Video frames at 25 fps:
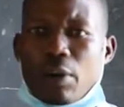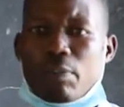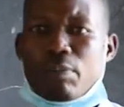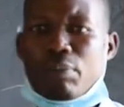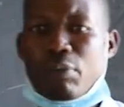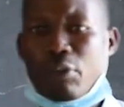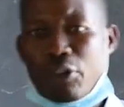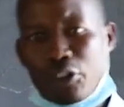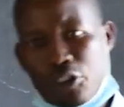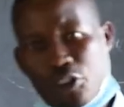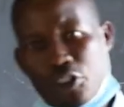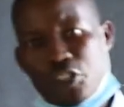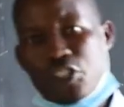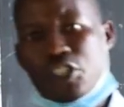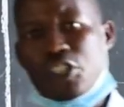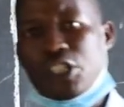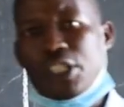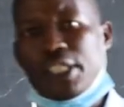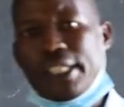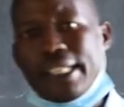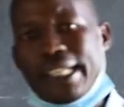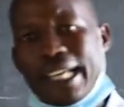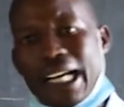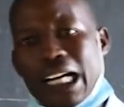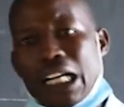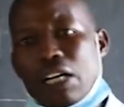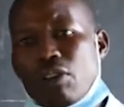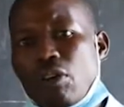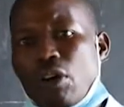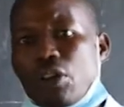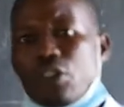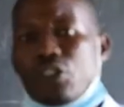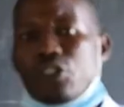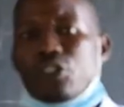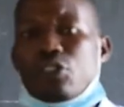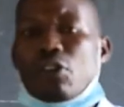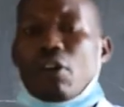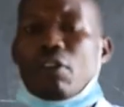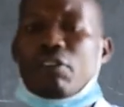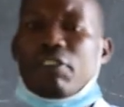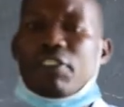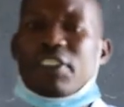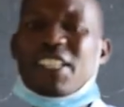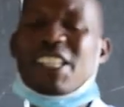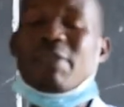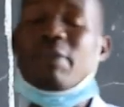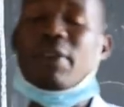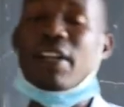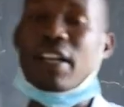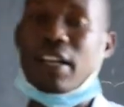produce young ones of a
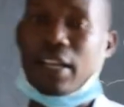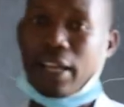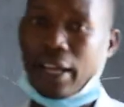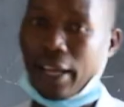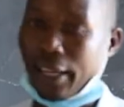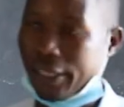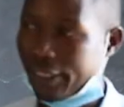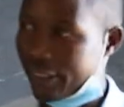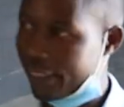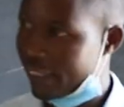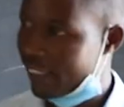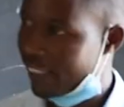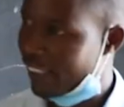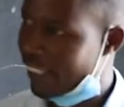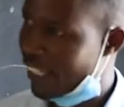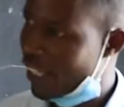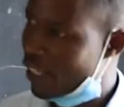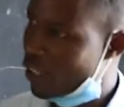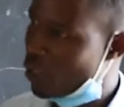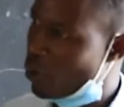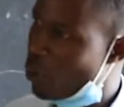similar kind. That's